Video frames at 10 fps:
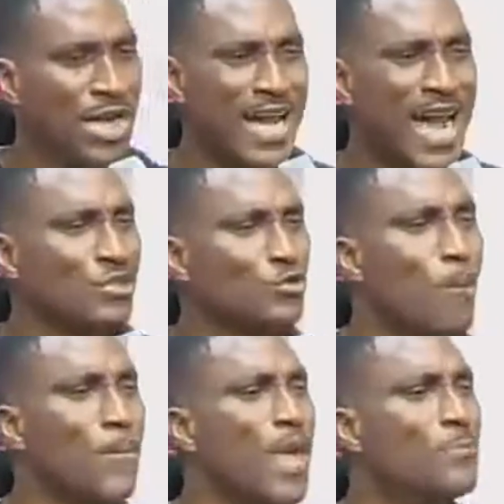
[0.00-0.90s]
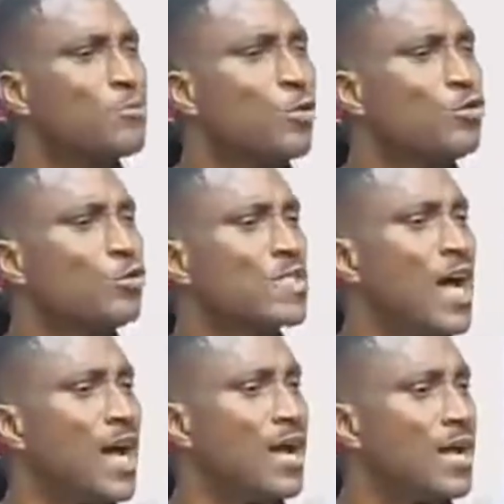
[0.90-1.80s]
Can you be a
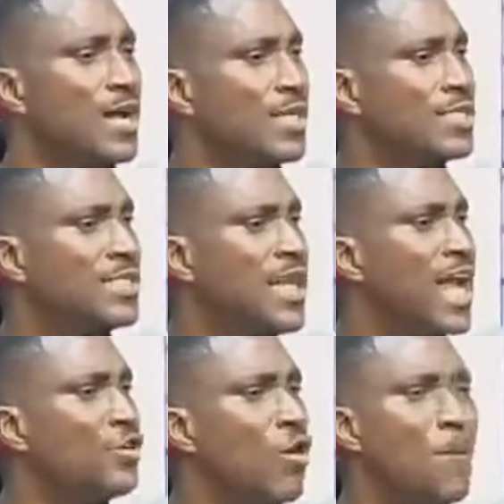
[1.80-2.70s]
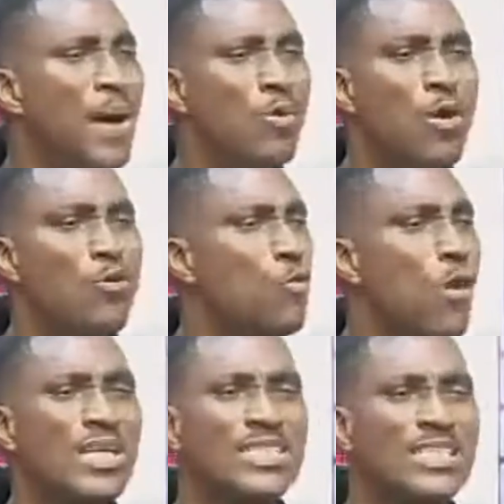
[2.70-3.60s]
producer? Their number one
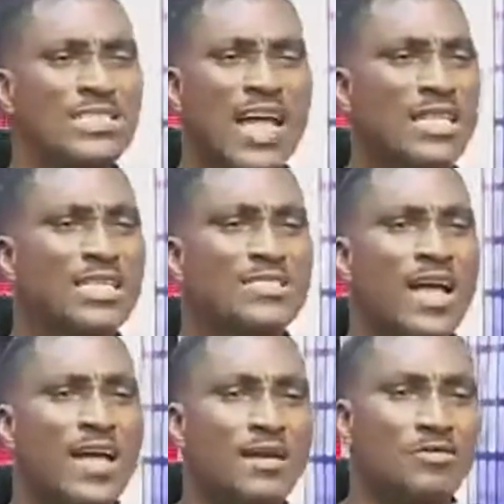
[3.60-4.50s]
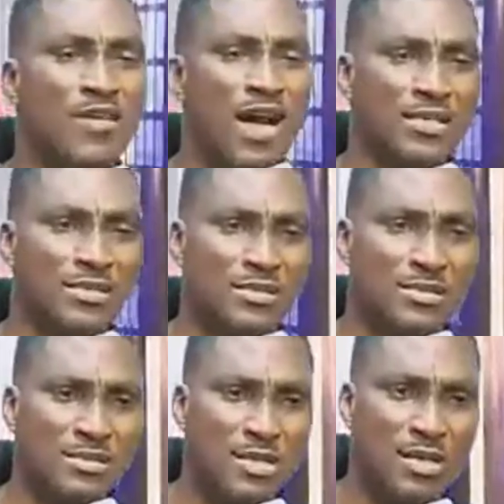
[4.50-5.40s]
quality is that they
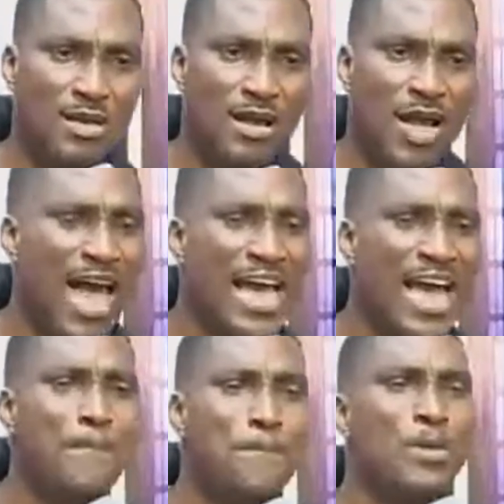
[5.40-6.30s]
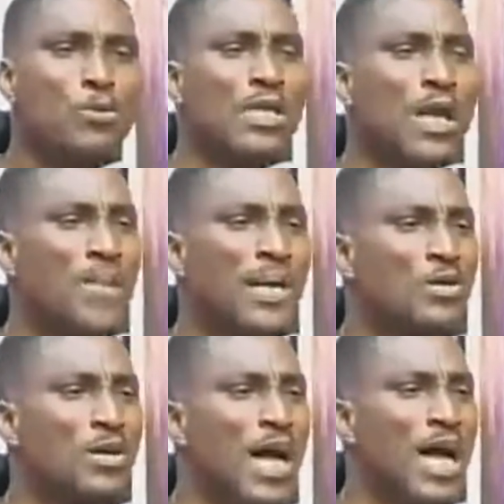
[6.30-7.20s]
sacrifice. I can't build a
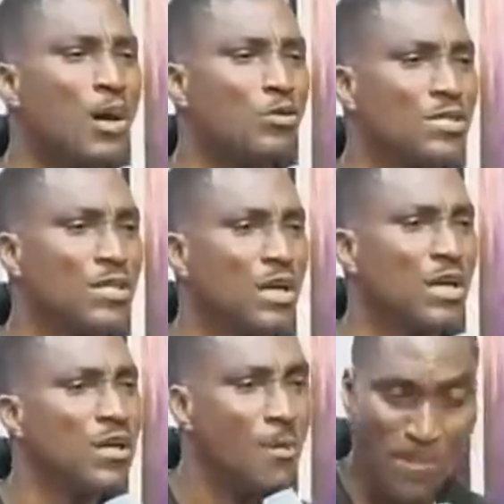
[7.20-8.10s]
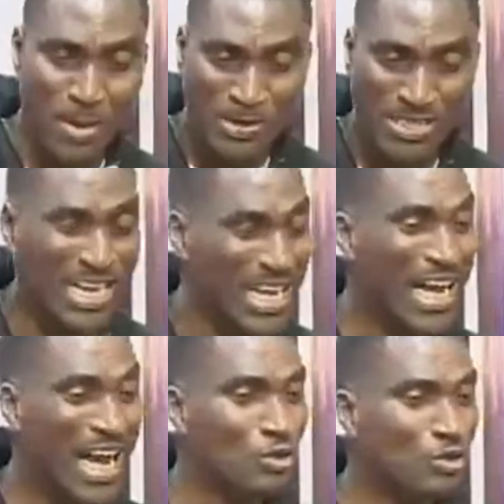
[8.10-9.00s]
personal house. Building
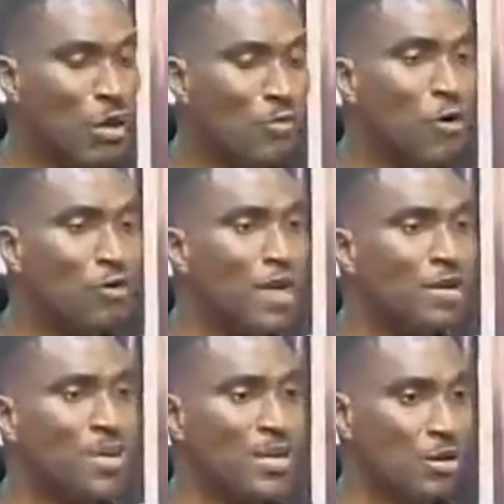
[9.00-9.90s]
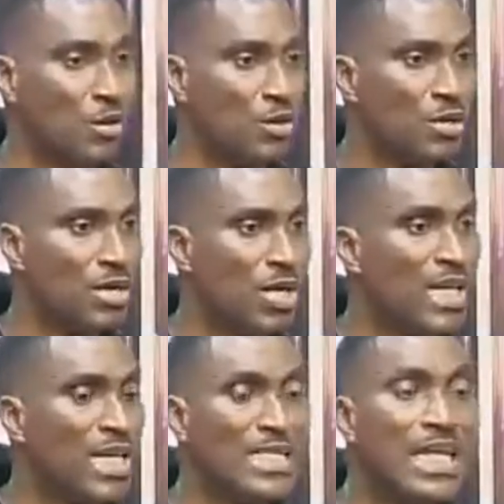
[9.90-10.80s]
a house of one hundred million
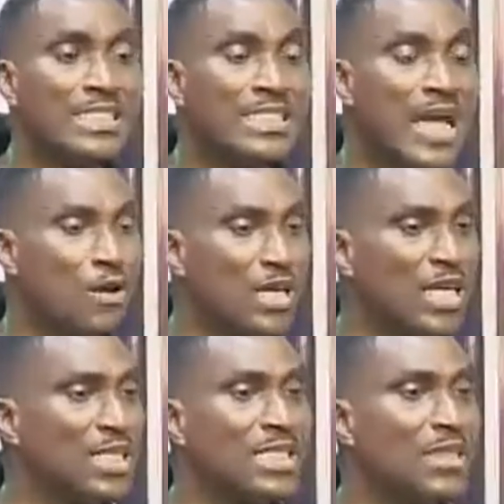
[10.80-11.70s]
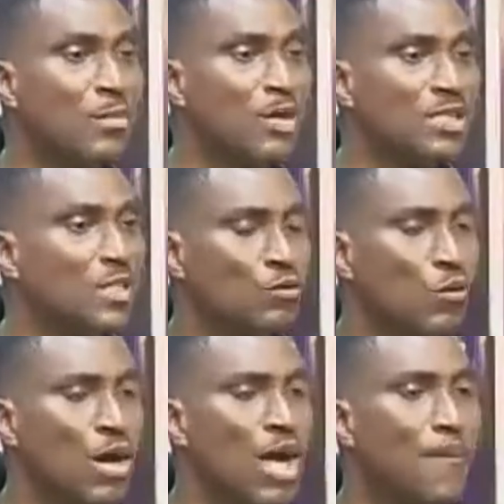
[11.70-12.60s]
in this town in three months is no
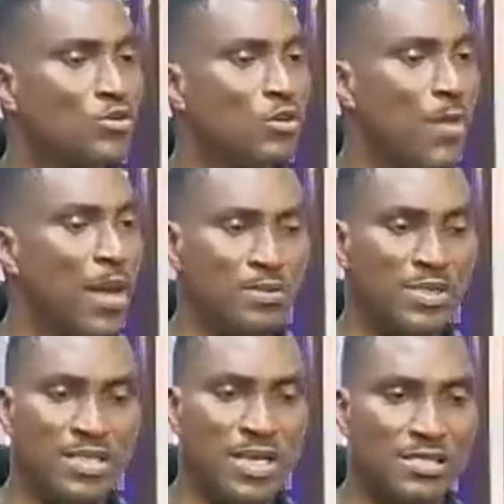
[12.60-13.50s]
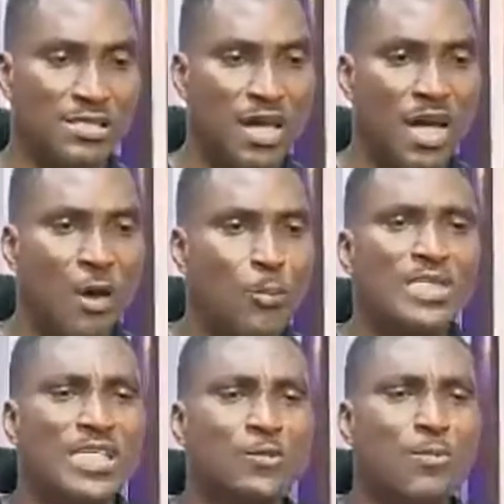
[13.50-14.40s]
longer part of my business,
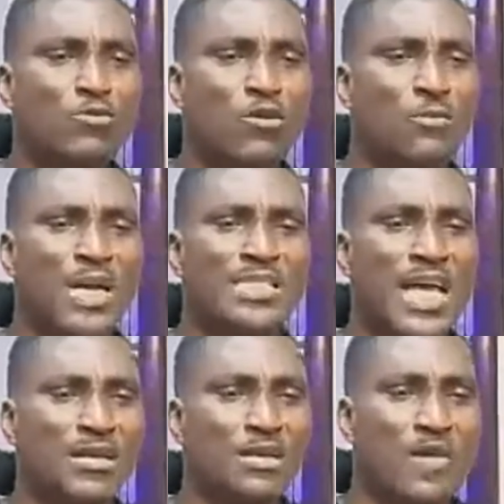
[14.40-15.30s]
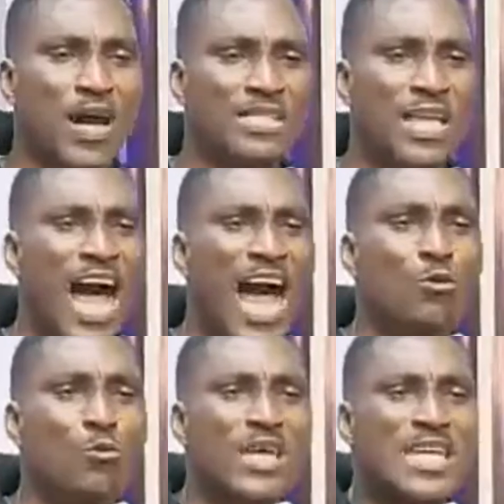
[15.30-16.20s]
but it's part of my sacrifice.
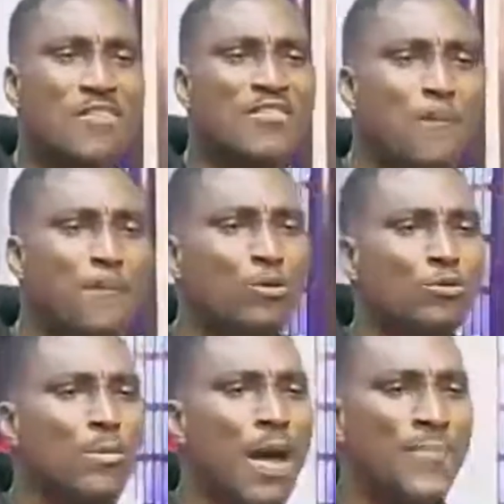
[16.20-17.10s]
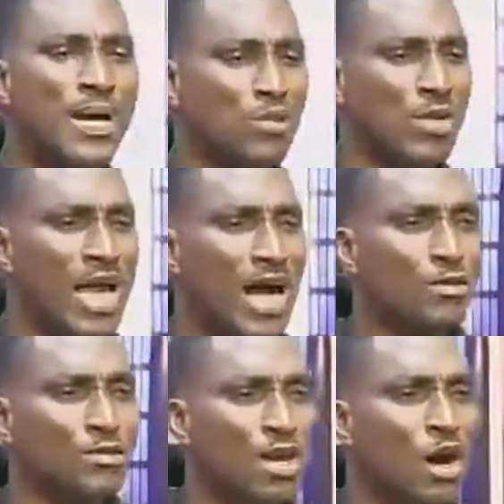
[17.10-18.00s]
I will never build my personal
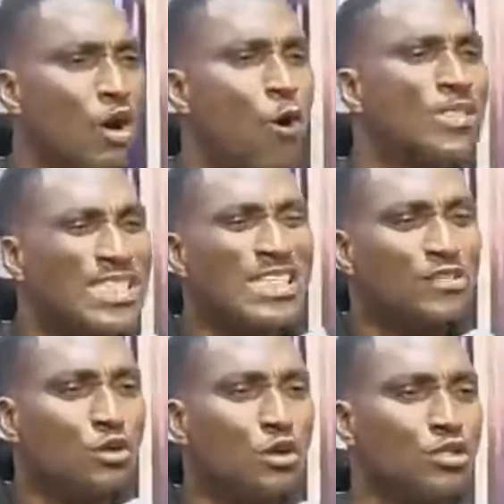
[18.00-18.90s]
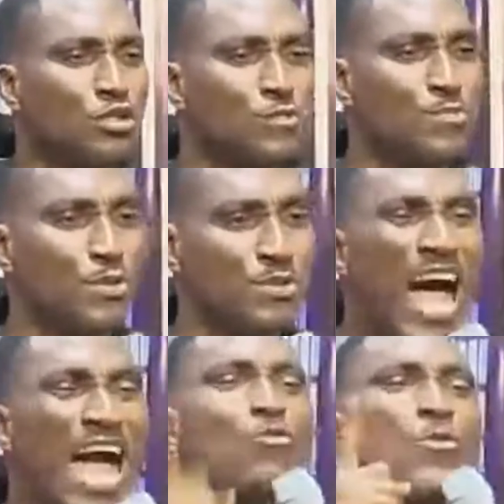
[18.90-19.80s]
house until church is built.
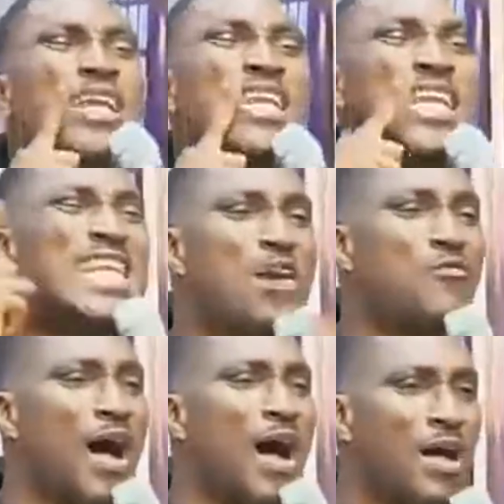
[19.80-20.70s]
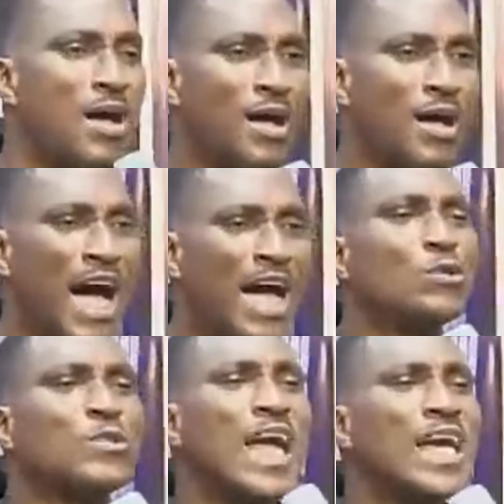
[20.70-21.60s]
I will never. Are
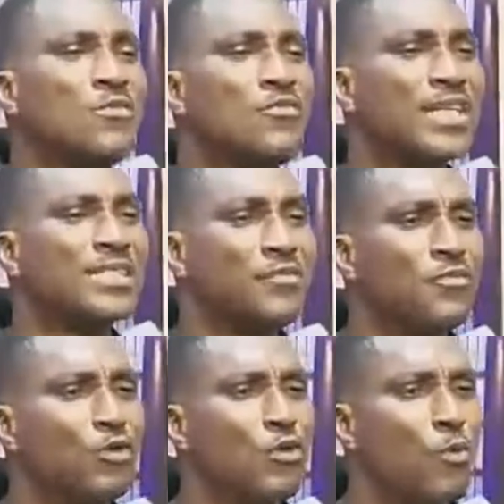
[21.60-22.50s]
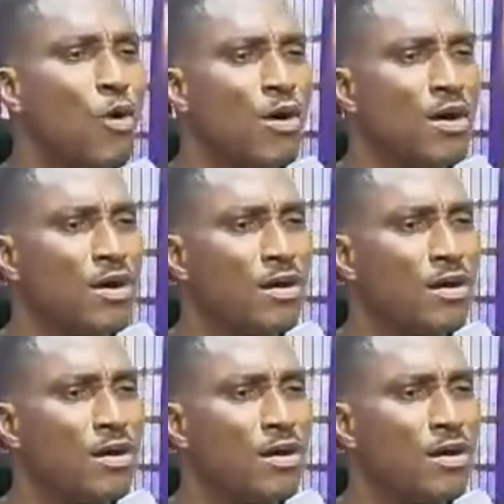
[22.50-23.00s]
you sacrificing for your work?